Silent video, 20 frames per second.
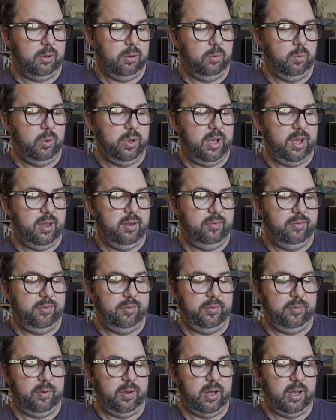
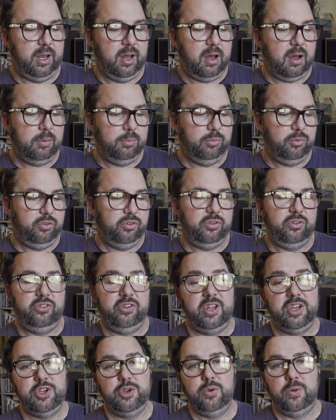with alarms,
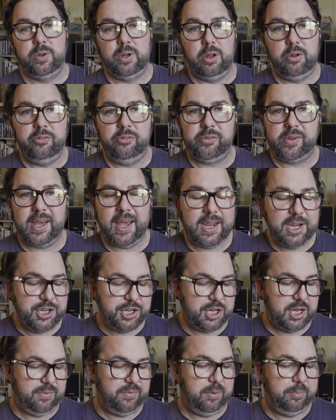sends you a
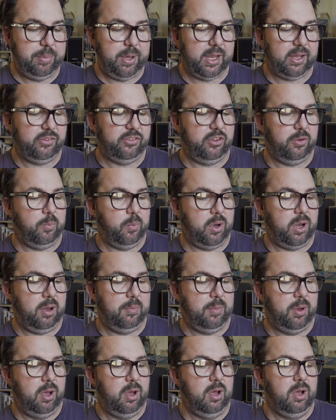notification if it picks someone
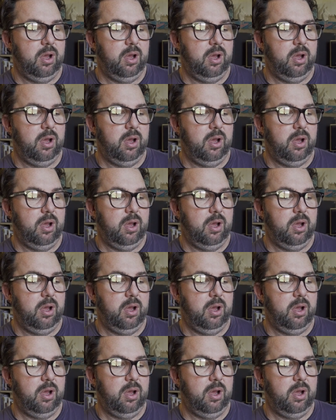up.